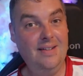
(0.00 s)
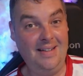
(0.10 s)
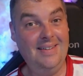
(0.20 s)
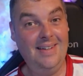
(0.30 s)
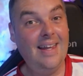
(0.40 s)

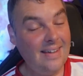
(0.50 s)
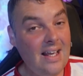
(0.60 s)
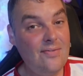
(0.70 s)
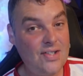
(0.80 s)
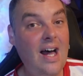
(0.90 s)

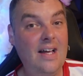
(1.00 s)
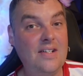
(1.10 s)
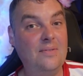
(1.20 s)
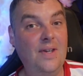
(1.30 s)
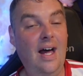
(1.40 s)
Life's hard
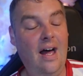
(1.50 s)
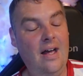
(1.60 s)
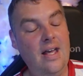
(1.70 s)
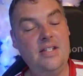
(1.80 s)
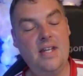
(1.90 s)
out there.
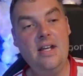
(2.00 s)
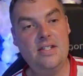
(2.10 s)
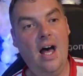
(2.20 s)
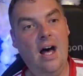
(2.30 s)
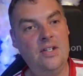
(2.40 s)
It's
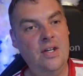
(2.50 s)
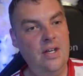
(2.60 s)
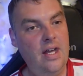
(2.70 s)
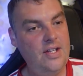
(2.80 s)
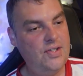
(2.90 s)
hard.
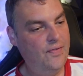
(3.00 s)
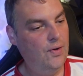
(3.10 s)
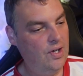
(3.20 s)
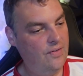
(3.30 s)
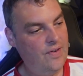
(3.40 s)
It's full
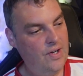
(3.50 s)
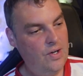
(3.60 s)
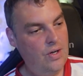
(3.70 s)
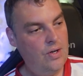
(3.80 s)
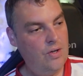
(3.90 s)
of
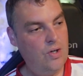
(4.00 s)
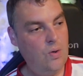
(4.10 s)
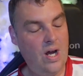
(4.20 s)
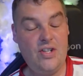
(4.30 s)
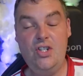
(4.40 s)

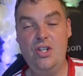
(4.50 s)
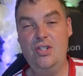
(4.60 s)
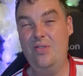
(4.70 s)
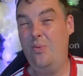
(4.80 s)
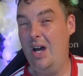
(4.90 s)
questions
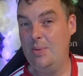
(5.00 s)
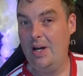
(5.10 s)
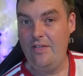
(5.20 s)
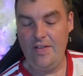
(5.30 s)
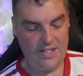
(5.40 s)
of where do I
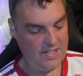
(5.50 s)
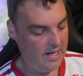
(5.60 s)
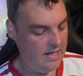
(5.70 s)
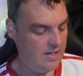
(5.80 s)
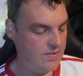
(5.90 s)
fit in.
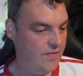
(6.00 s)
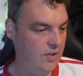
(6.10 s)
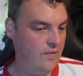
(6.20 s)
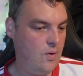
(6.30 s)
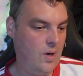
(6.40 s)
It's full
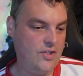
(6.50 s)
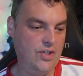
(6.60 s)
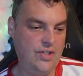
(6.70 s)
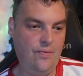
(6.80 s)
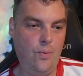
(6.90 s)
of questions
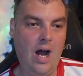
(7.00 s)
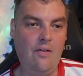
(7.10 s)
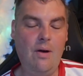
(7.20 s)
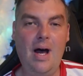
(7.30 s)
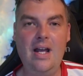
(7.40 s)
of where
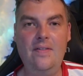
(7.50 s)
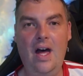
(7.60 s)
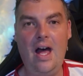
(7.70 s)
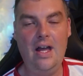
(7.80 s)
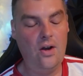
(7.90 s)
am I in the
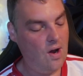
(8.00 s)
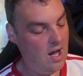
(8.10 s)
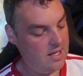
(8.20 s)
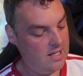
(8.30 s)
hierarchy.